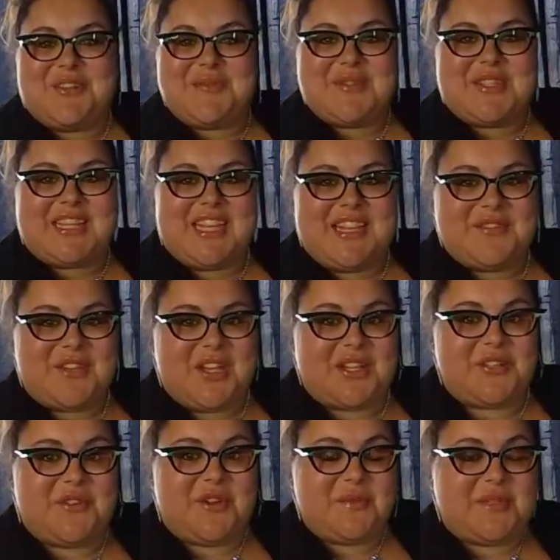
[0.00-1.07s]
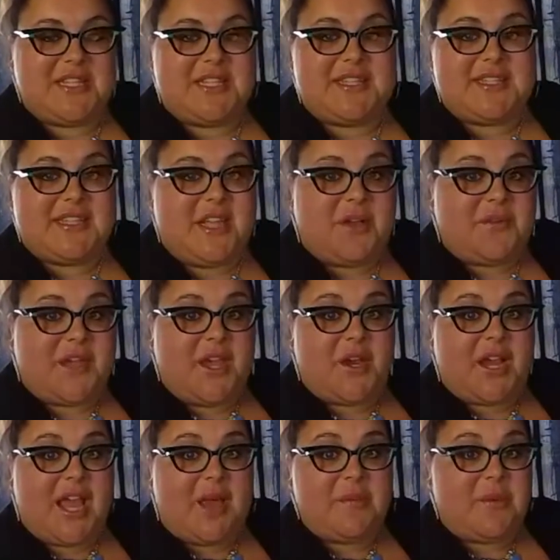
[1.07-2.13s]
MC of Dr. MC's Self-Care
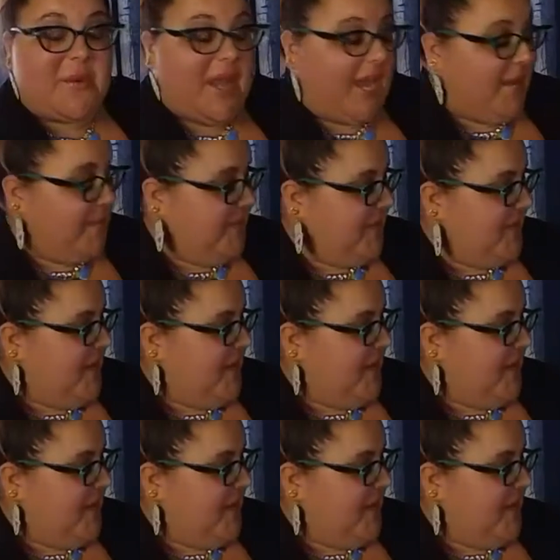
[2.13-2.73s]
Cabaret.